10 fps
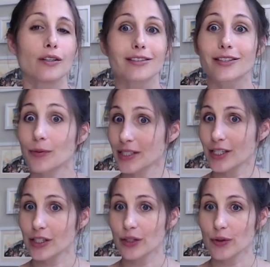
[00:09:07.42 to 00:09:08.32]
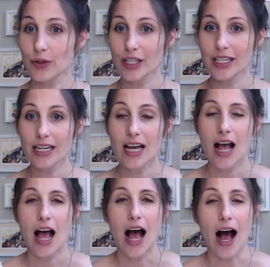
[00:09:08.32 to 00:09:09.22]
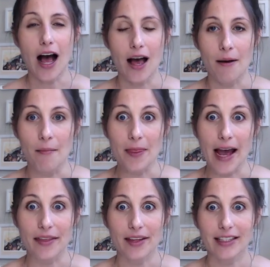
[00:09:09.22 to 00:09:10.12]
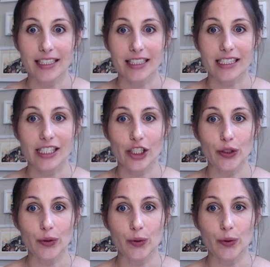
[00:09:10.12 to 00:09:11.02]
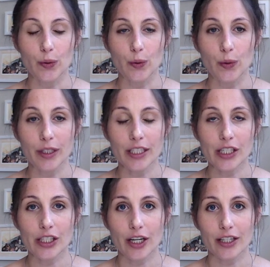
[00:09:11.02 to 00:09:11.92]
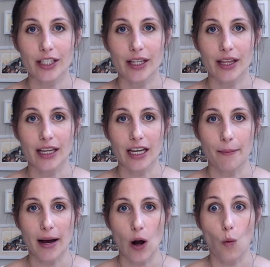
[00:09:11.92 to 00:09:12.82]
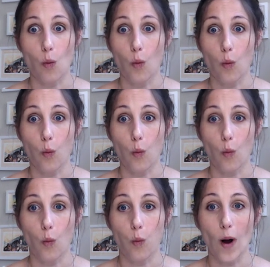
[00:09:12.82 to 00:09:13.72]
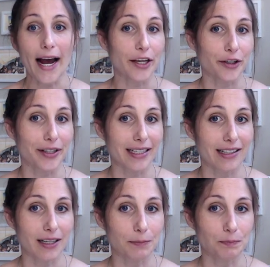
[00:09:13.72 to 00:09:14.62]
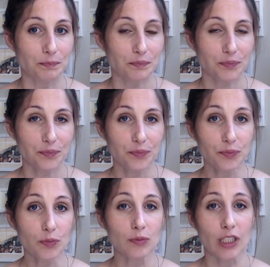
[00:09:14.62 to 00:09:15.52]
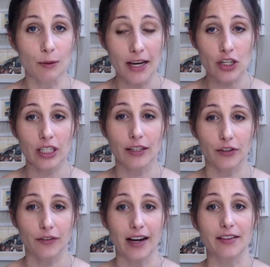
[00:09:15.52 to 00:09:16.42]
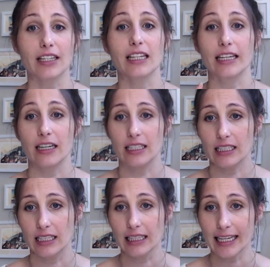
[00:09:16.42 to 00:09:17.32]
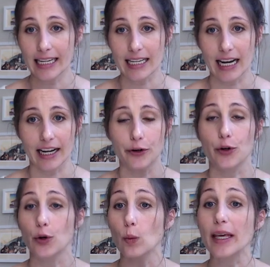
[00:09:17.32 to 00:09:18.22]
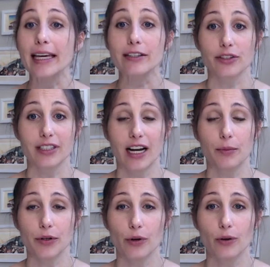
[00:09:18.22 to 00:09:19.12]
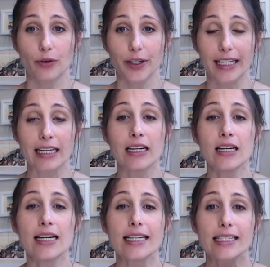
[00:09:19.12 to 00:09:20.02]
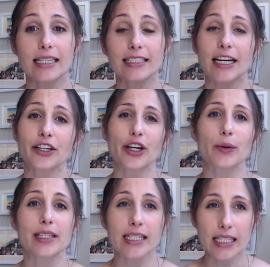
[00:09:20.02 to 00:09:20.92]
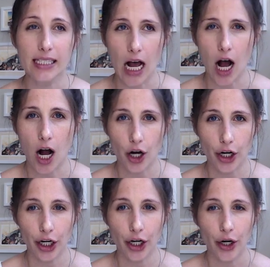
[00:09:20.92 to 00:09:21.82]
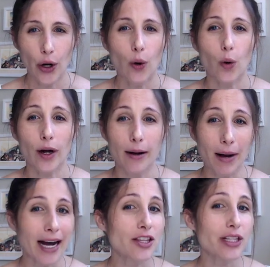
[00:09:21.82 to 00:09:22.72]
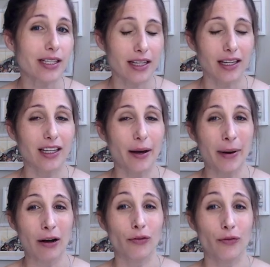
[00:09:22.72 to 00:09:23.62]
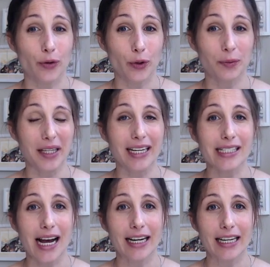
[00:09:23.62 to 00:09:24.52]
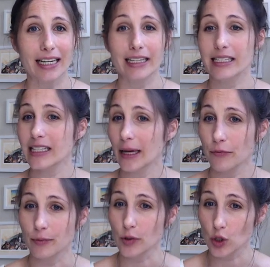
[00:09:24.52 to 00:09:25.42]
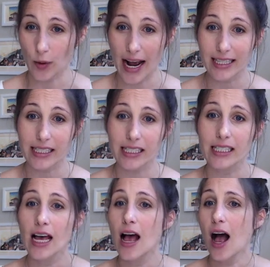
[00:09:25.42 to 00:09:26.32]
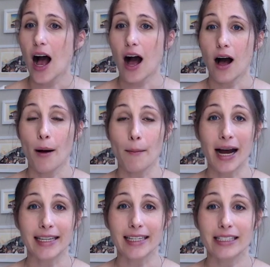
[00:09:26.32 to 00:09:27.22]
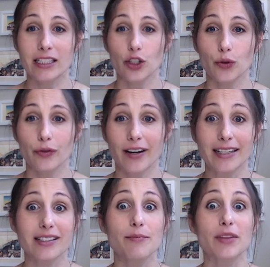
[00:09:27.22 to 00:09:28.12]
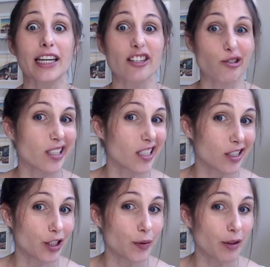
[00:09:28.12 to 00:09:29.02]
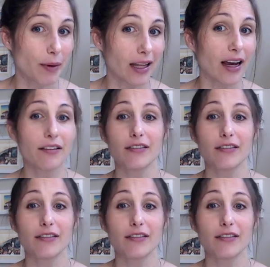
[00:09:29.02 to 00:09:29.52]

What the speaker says: So what's the solution? I think that it's to really start to think about why you're eating, especially if you find that like late at night or the weekends are the time when you overeat. Sit down and go, is this hunger, or am I just thinking about food because I need an escape from stress? I need to find something interesting to do with my life.